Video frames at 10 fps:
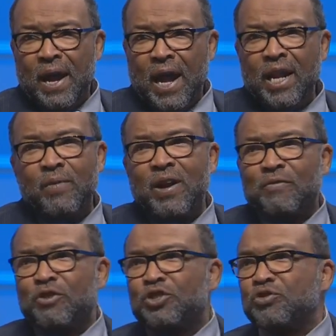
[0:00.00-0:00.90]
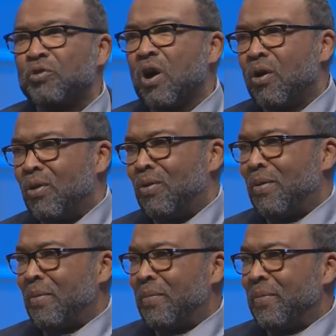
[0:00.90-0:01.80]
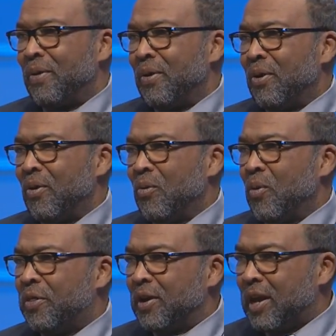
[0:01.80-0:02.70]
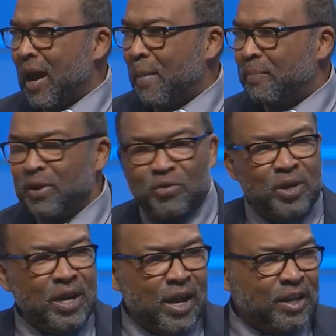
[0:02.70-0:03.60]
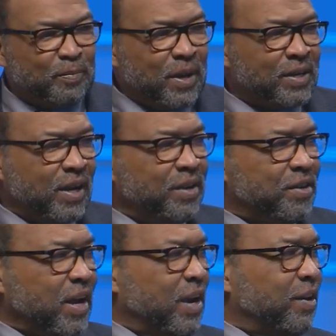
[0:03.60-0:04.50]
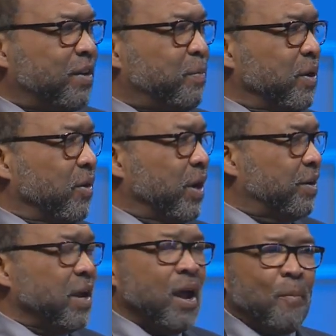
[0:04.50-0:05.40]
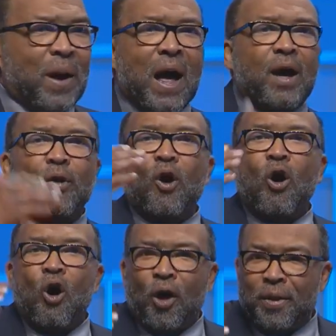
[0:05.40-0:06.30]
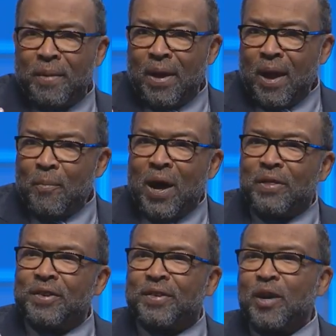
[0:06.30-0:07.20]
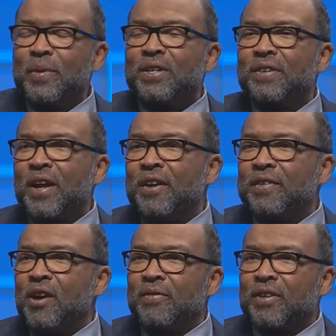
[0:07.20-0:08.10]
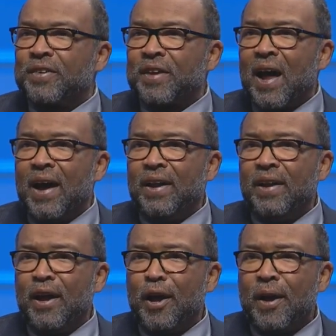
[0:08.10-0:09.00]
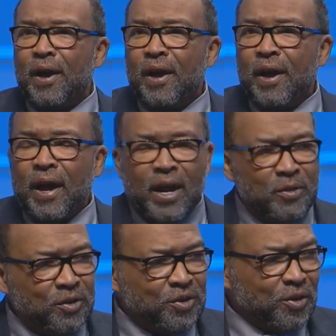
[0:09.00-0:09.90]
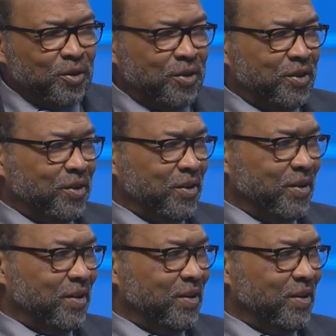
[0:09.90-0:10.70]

and he would have to struggle with the gap between expectation and experience piled on by the stigmatization of society and the church.